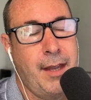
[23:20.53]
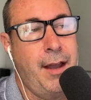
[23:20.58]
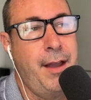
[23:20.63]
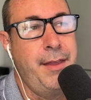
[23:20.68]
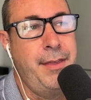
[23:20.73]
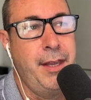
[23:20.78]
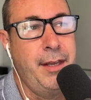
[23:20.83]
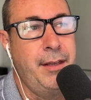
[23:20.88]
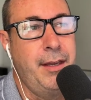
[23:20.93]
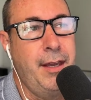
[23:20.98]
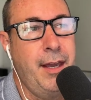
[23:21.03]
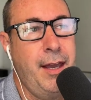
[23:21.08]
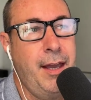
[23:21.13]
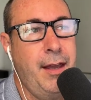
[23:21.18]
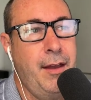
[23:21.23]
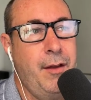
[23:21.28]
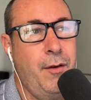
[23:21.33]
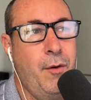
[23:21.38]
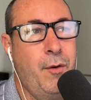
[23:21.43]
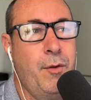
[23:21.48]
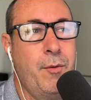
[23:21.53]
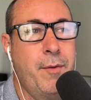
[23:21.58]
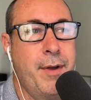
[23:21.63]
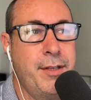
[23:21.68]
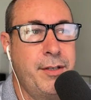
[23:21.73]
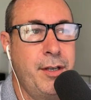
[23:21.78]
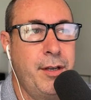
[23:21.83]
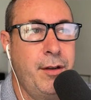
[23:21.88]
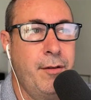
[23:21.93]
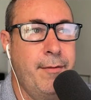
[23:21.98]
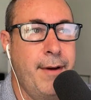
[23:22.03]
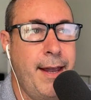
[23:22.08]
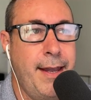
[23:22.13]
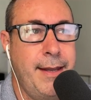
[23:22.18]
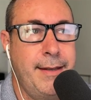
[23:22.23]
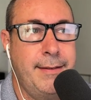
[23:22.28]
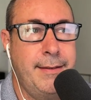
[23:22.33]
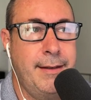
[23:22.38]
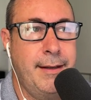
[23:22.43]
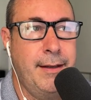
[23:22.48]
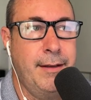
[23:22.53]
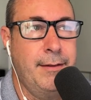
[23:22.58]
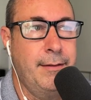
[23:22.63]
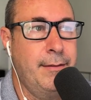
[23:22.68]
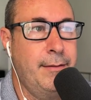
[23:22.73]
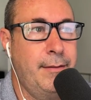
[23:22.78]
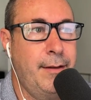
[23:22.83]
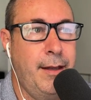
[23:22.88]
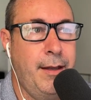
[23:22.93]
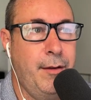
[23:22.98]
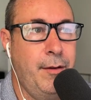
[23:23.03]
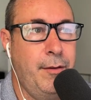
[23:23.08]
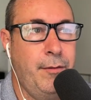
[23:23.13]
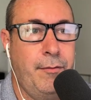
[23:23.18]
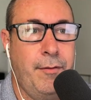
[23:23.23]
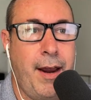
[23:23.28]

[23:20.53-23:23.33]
I think all the ones that you raised are